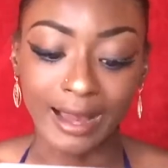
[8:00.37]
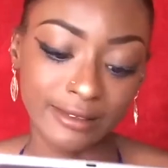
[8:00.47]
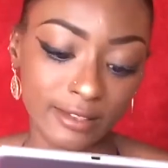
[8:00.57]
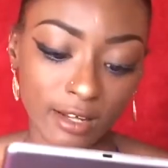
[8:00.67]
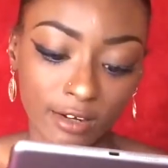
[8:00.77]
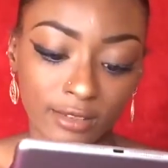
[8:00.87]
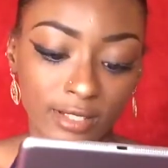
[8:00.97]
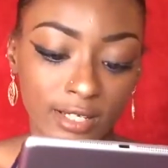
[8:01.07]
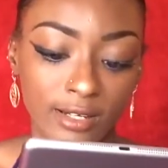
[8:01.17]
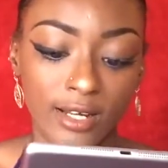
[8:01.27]
accent or
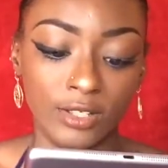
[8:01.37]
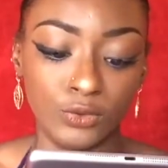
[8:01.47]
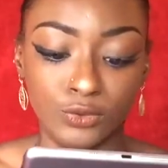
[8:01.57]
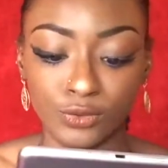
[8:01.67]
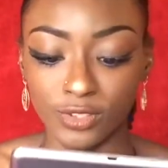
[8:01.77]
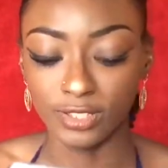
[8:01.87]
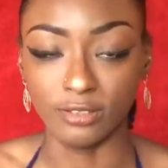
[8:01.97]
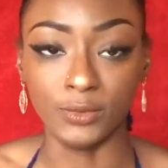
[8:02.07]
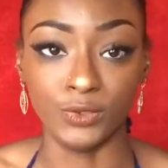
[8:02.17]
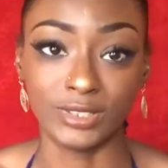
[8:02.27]
dialect do you like
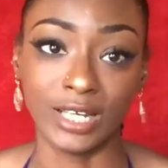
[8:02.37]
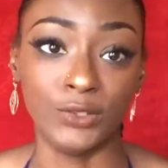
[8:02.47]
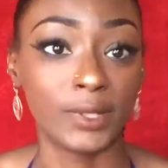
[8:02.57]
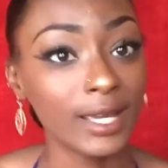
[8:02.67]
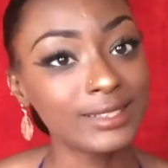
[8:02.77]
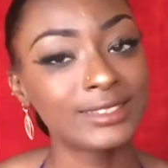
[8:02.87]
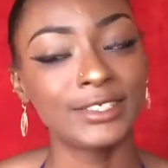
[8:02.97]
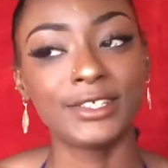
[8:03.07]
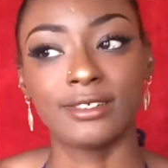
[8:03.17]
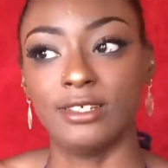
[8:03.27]
the most? And you can't
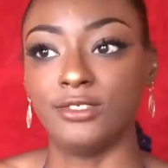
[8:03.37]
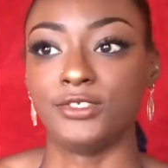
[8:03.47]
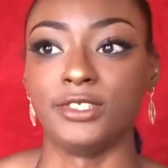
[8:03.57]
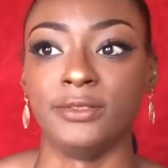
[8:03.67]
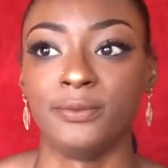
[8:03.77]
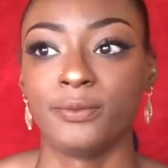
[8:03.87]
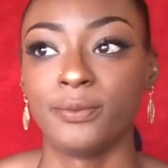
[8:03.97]
say your country.